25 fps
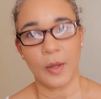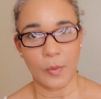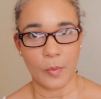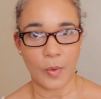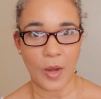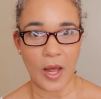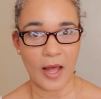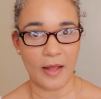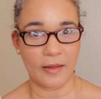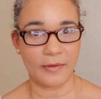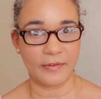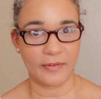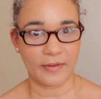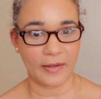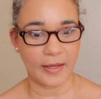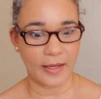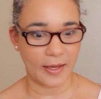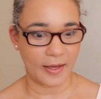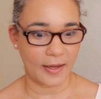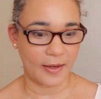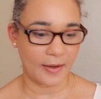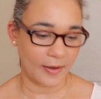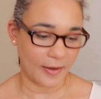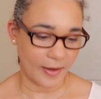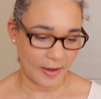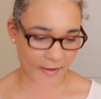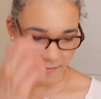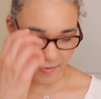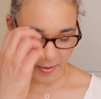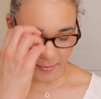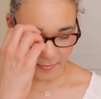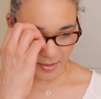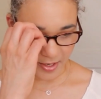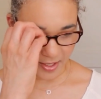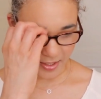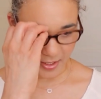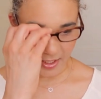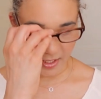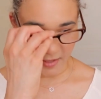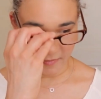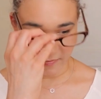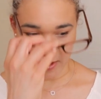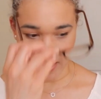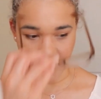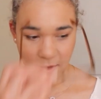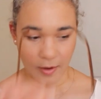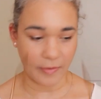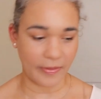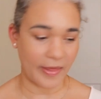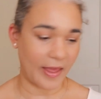I'll see if I'm gonna
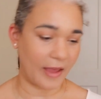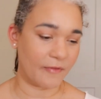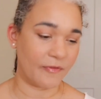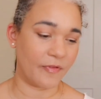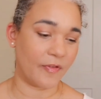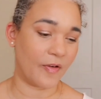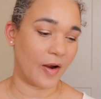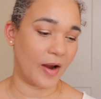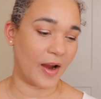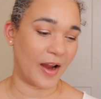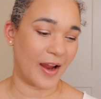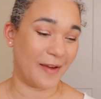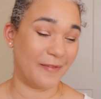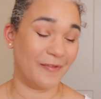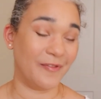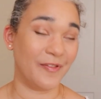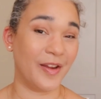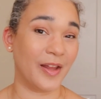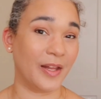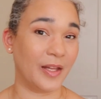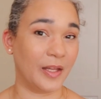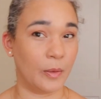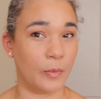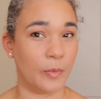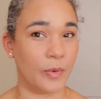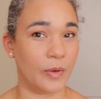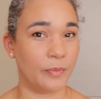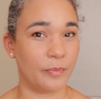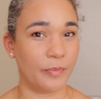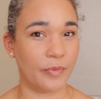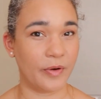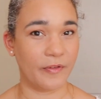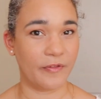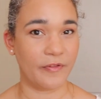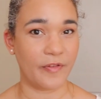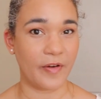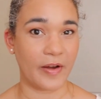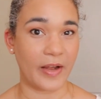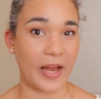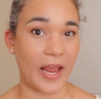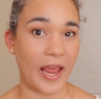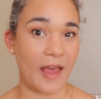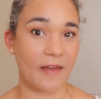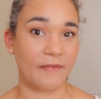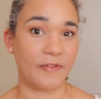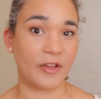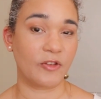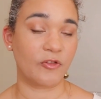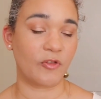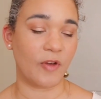even go that far. I really would prefer to
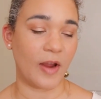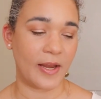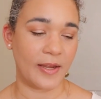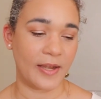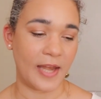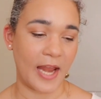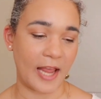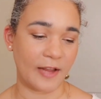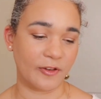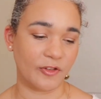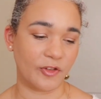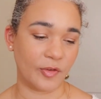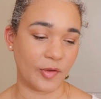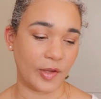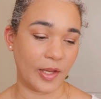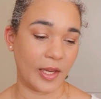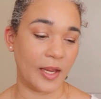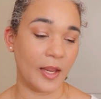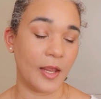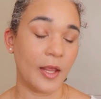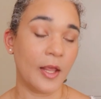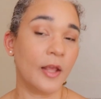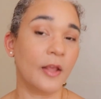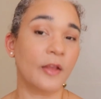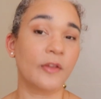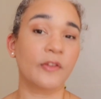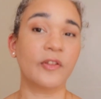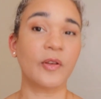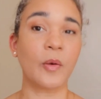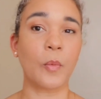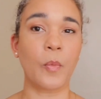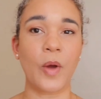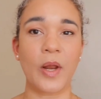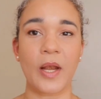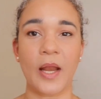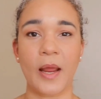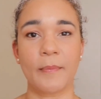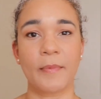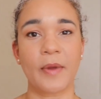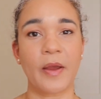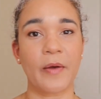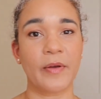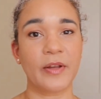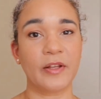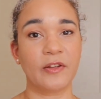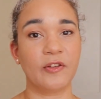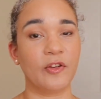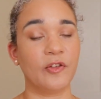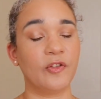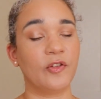have it dry naturally. So what I'm
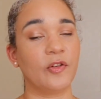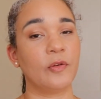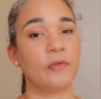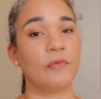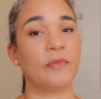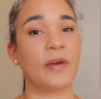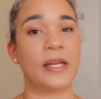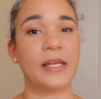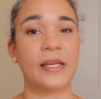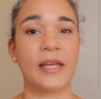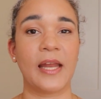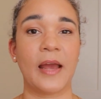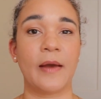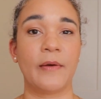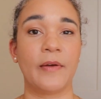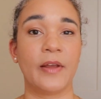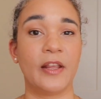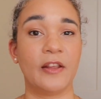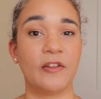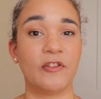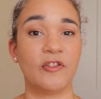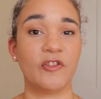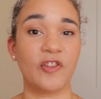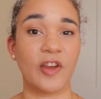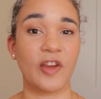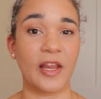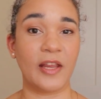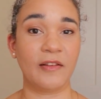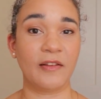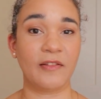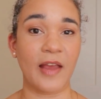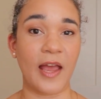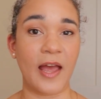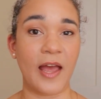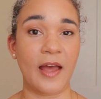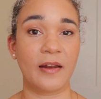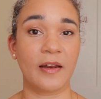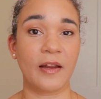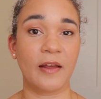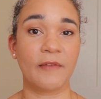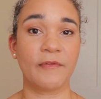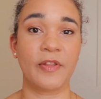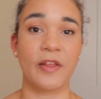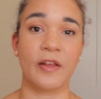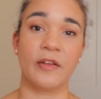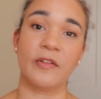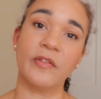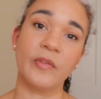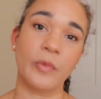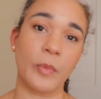going to do right now is change out of
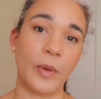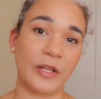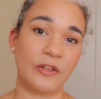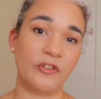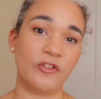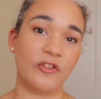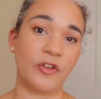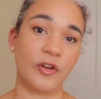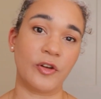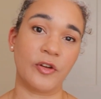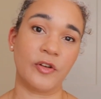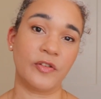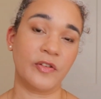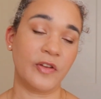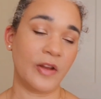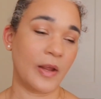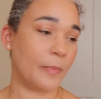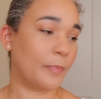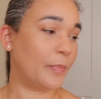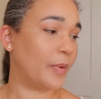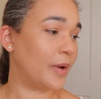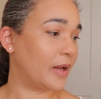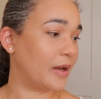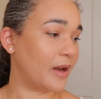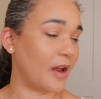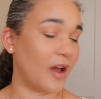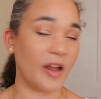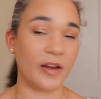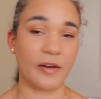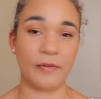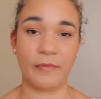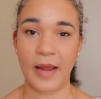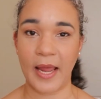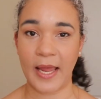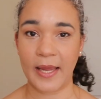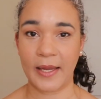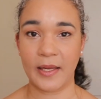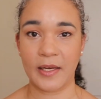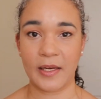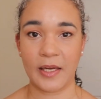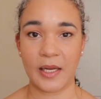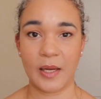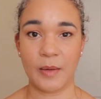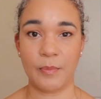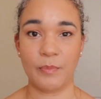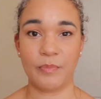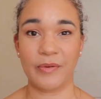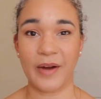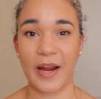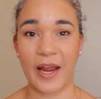this sweatshirt, put on a
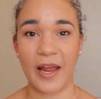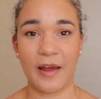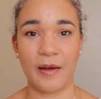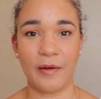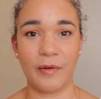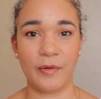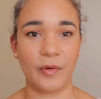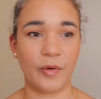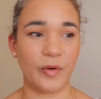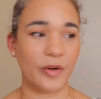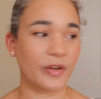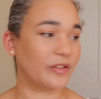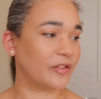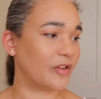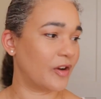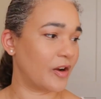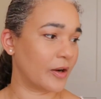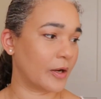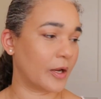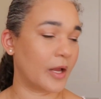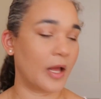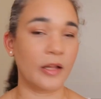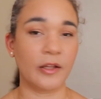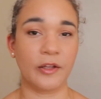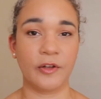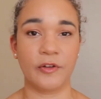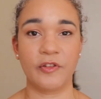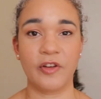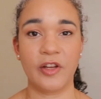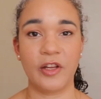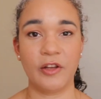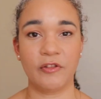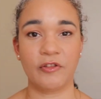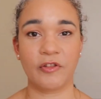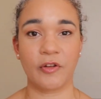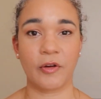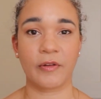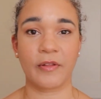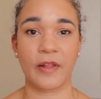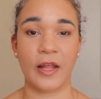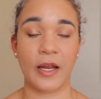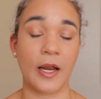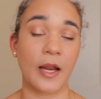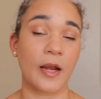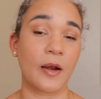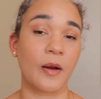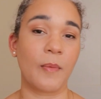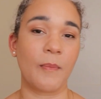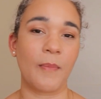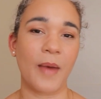raggedy brown or dark colored t-shirt that
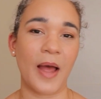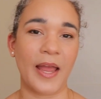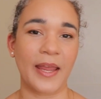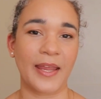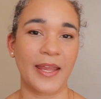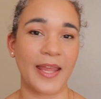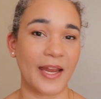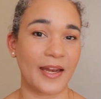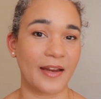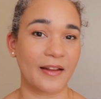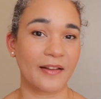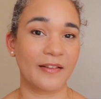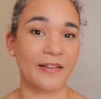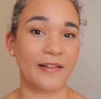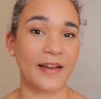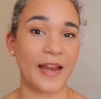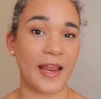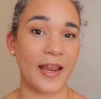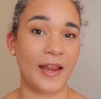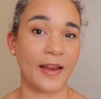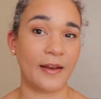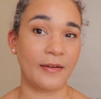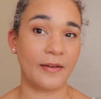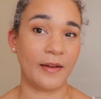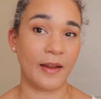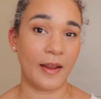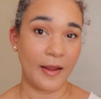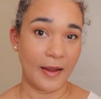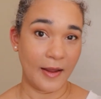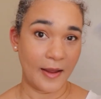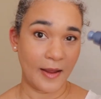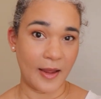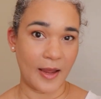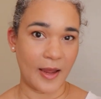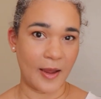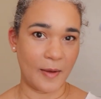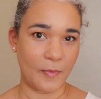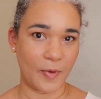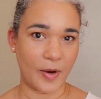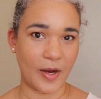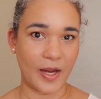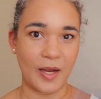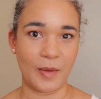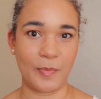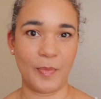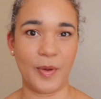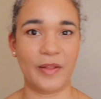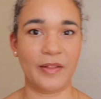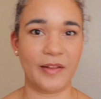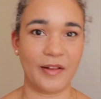I don't mind getting stained, and we're
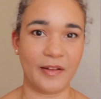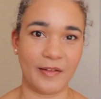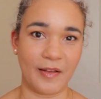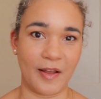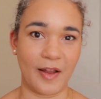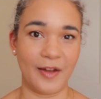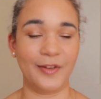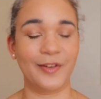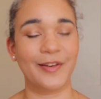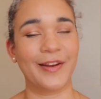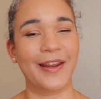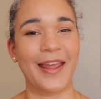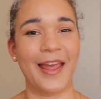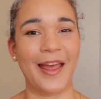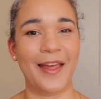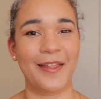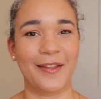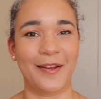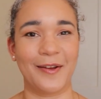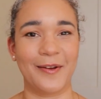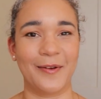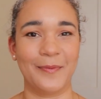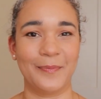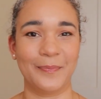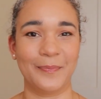gonna put this on together.